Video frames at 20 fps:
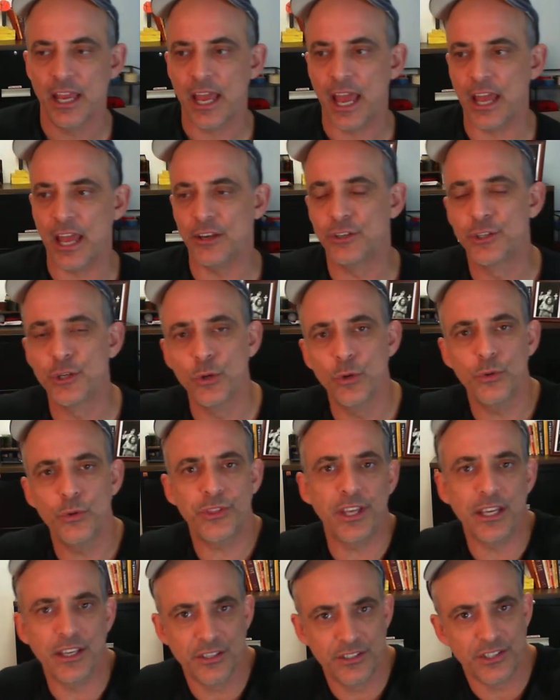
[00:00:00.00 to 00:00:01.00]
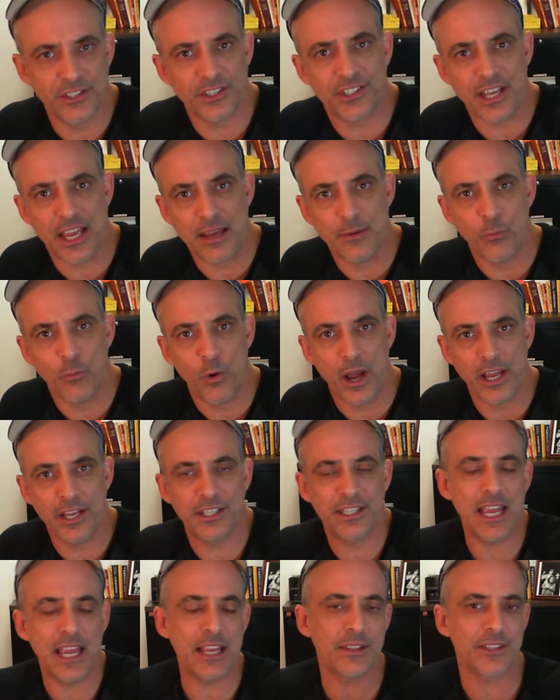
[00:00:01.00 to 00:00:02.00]
and do things the same way and
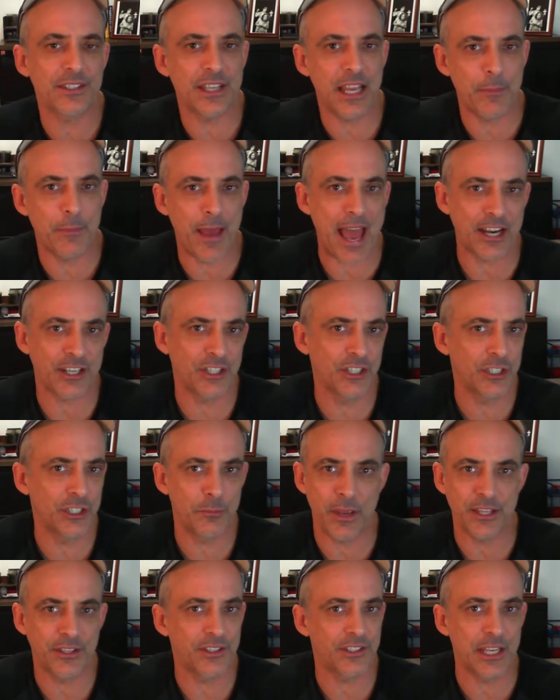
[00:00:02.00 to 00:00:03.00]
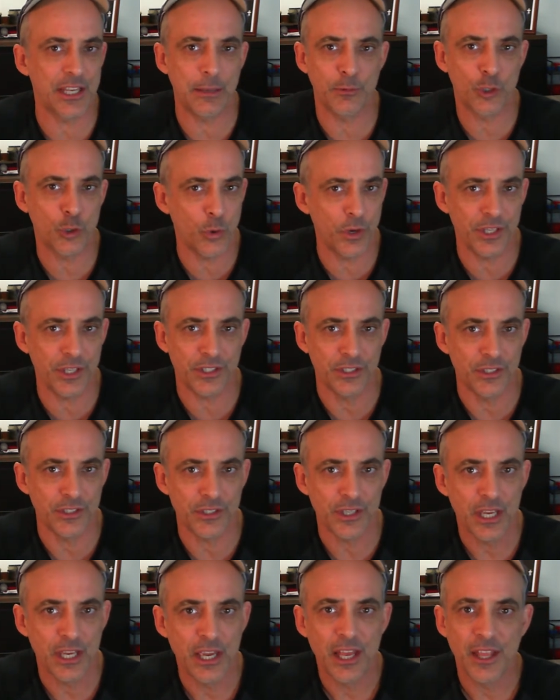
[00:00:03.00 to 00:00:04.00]
take the same actions and make the same choices,
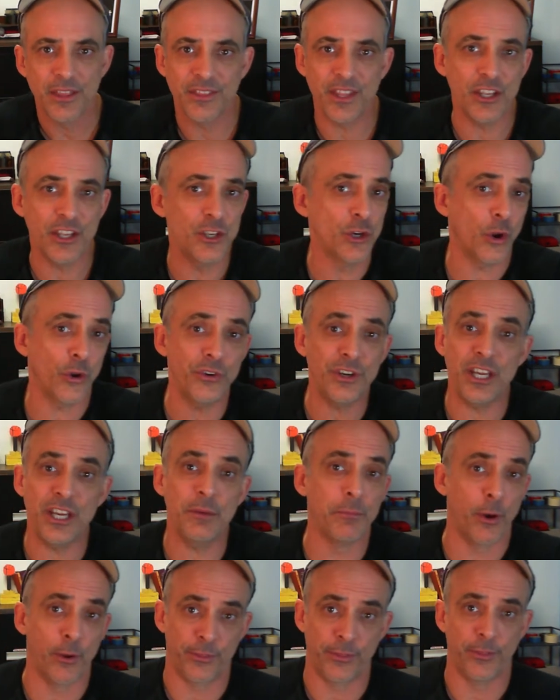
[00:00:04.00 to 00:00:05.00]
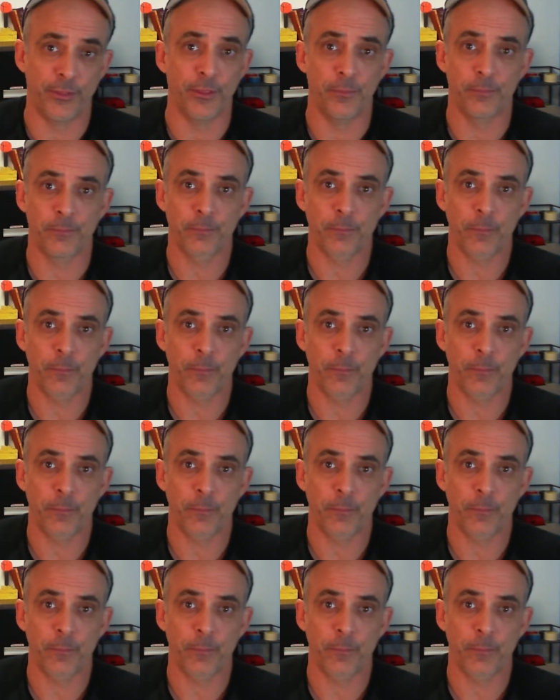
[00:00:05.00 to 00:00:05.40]
then you don't need both of them.